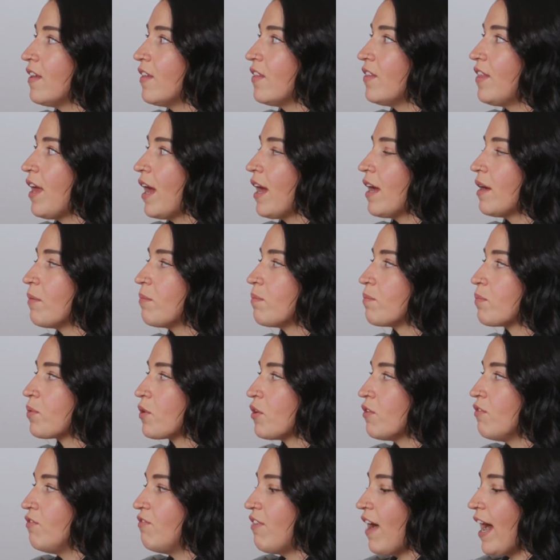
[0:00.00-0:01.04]
That
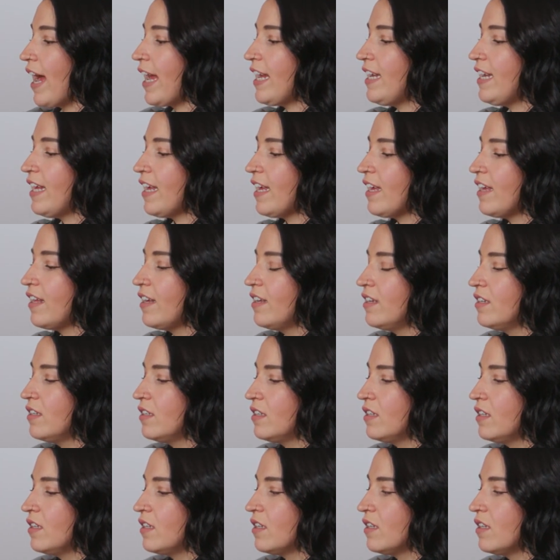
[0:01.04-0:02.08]
provided
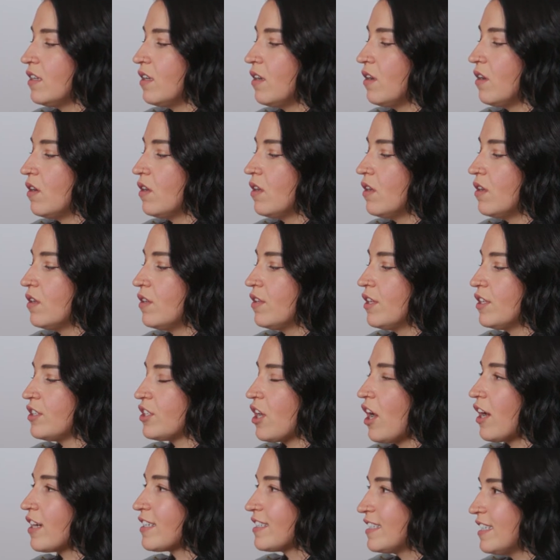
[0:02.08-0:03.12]
the
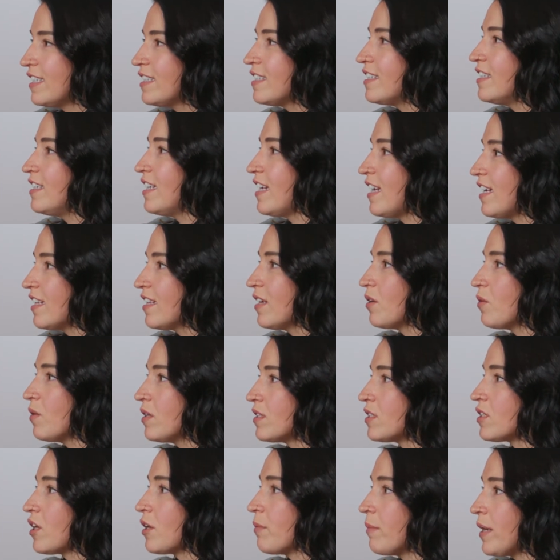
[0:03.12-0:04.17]
toxicity that
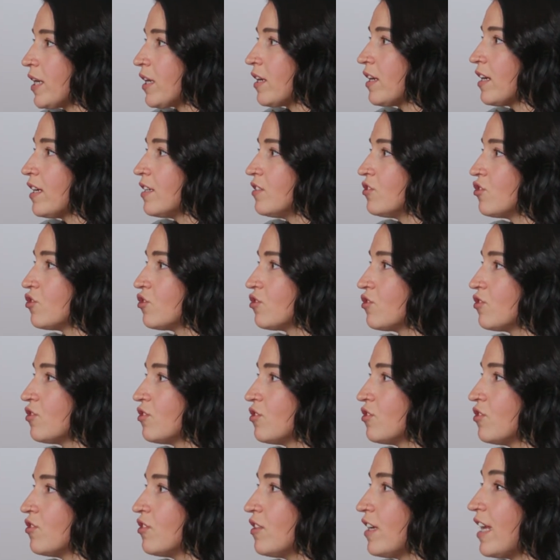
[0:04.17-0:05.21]
was our marriage
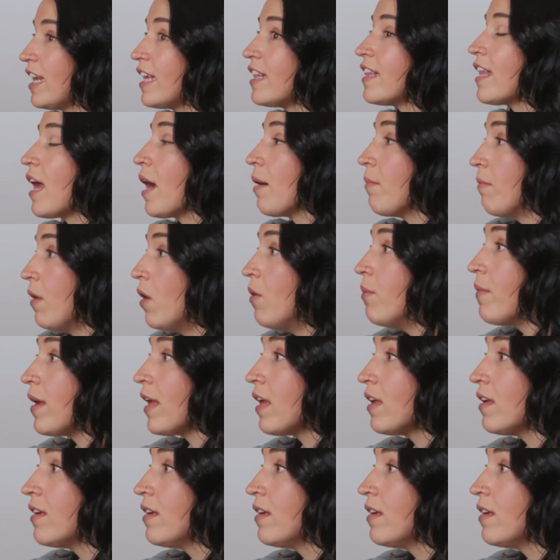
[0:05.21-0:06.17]
in that moment.